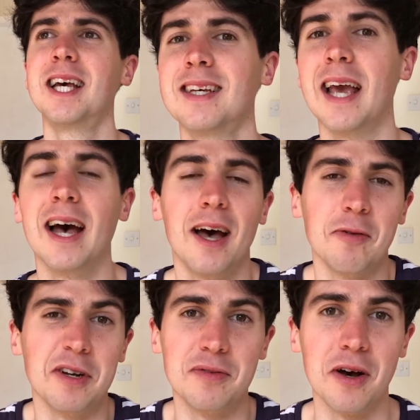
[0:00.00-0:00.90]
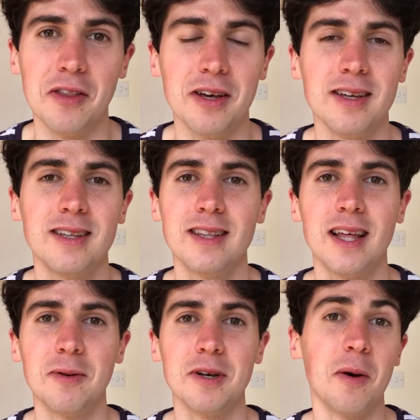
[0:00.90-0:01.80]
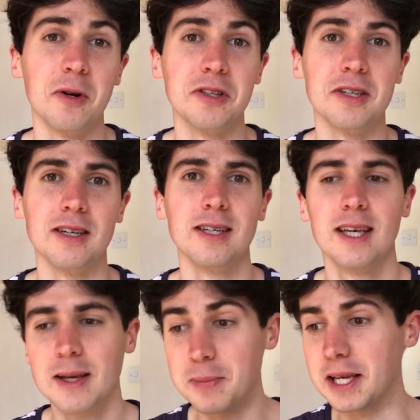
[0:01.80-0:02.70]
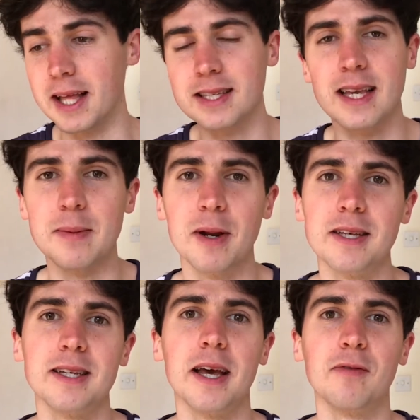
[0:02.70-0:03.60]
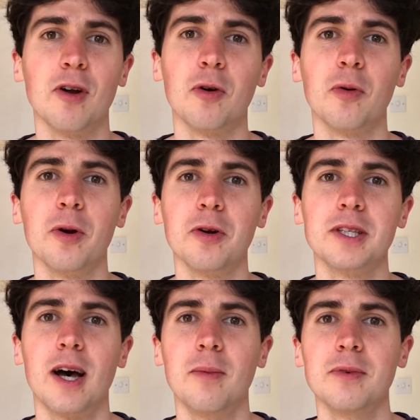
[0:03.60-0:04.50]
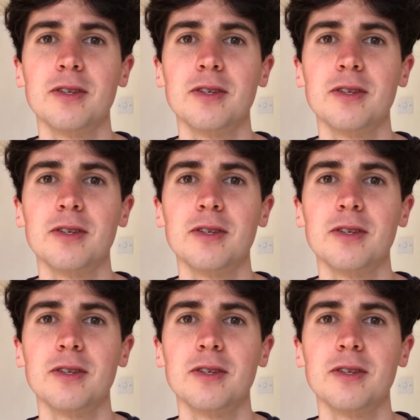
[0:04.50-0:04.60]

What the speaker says: Yeah, I really felt that I wanted to be in that same place again for a longer period of time.